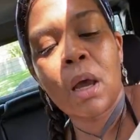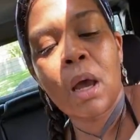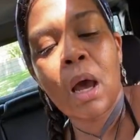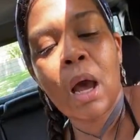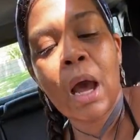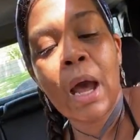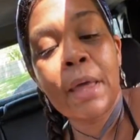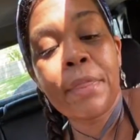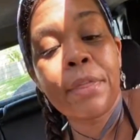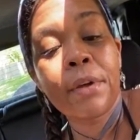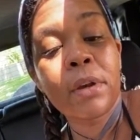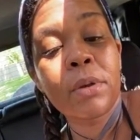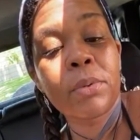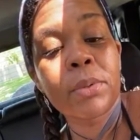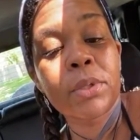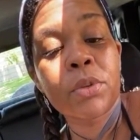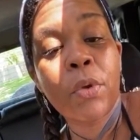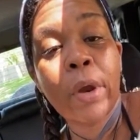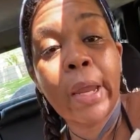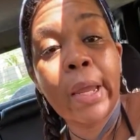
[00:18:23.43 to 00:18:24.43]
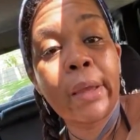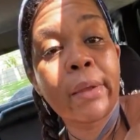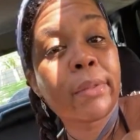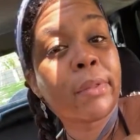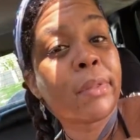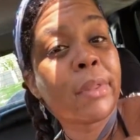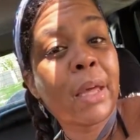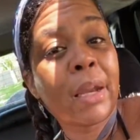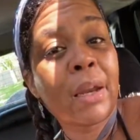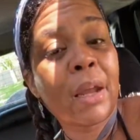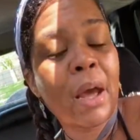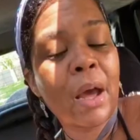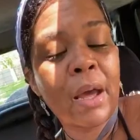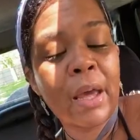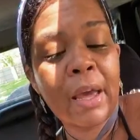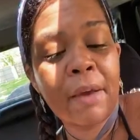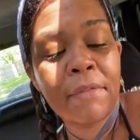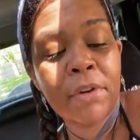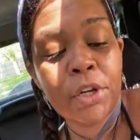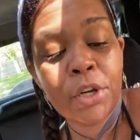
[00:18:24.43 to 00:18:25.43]
I thought it was great that I
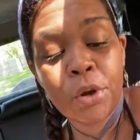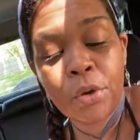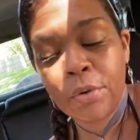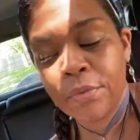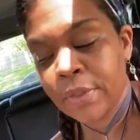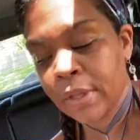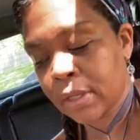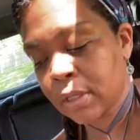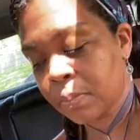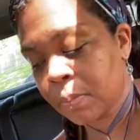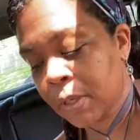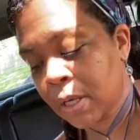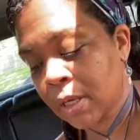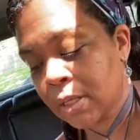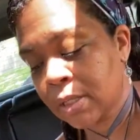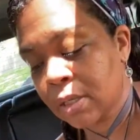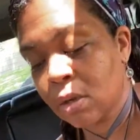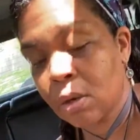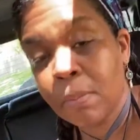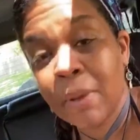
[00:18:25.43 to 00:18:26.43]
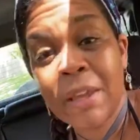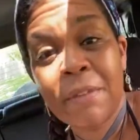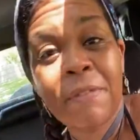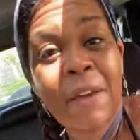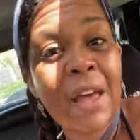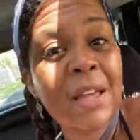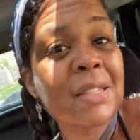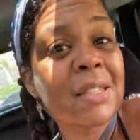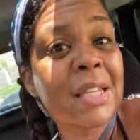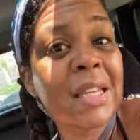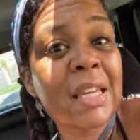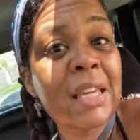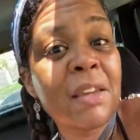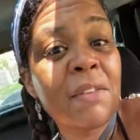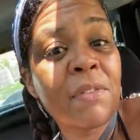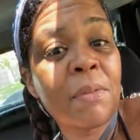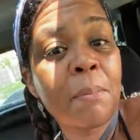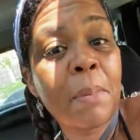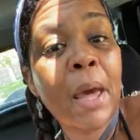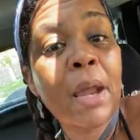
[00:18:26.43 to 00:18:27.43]
have a know of this because it'll make fasting
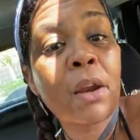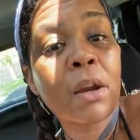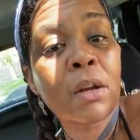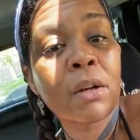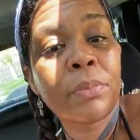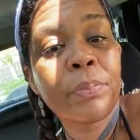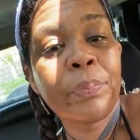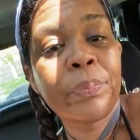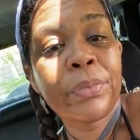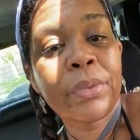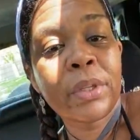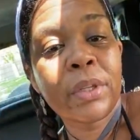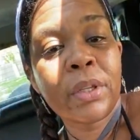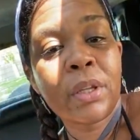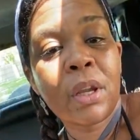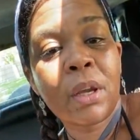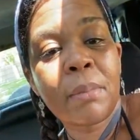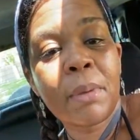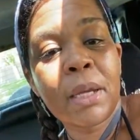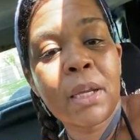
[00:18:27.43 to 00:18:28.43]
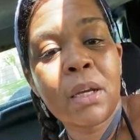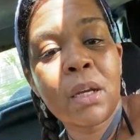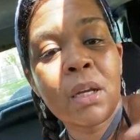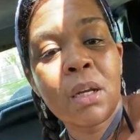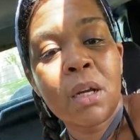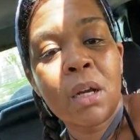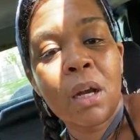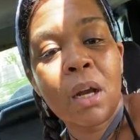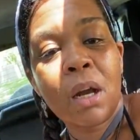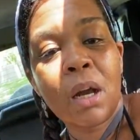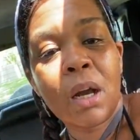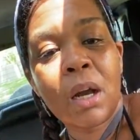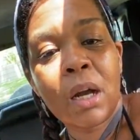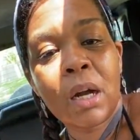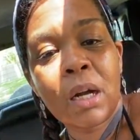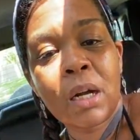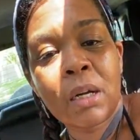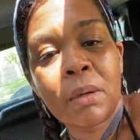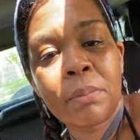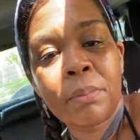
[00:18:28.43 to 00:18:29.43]
even better. You know what
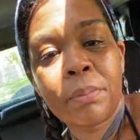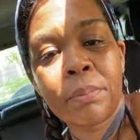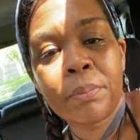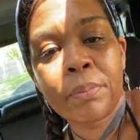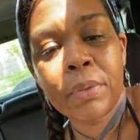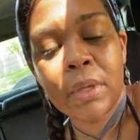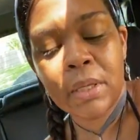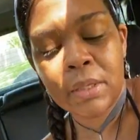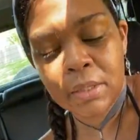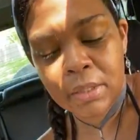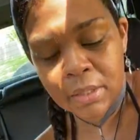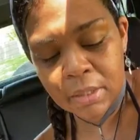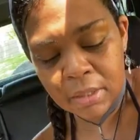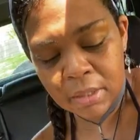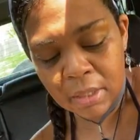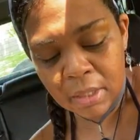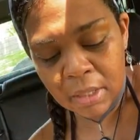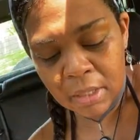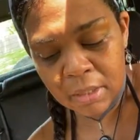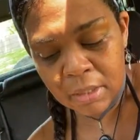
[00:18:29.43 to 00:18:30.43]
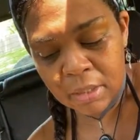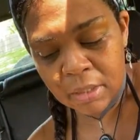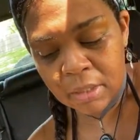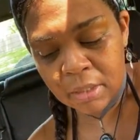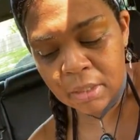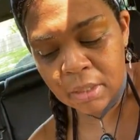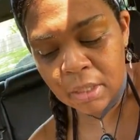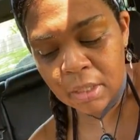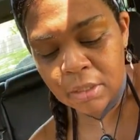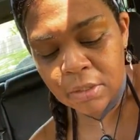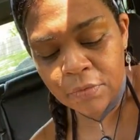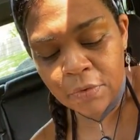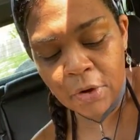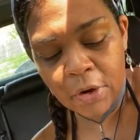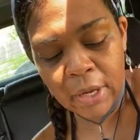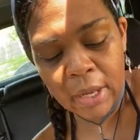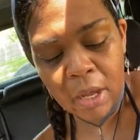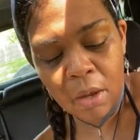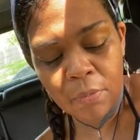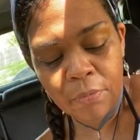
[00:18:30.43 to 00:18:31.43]
I mean? It's
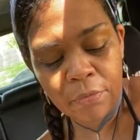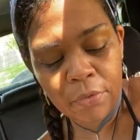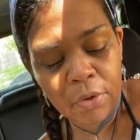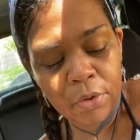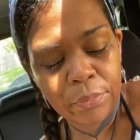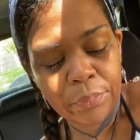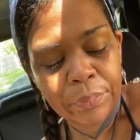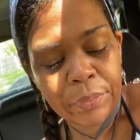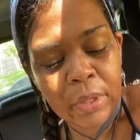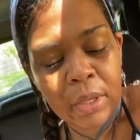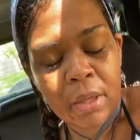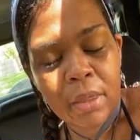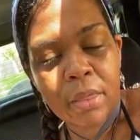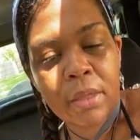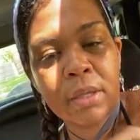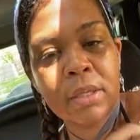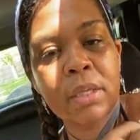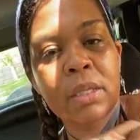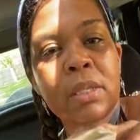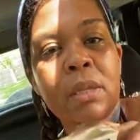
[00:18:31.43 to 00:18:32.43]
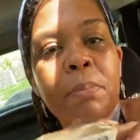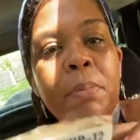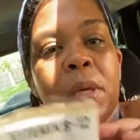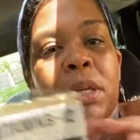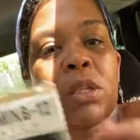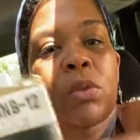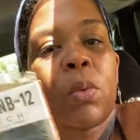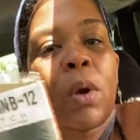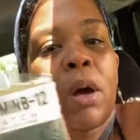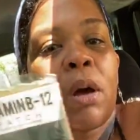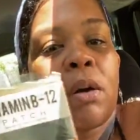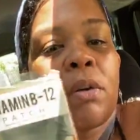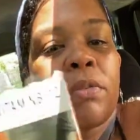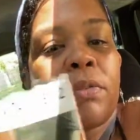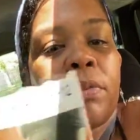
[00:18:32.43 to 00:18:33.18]
very helpful. This is the B12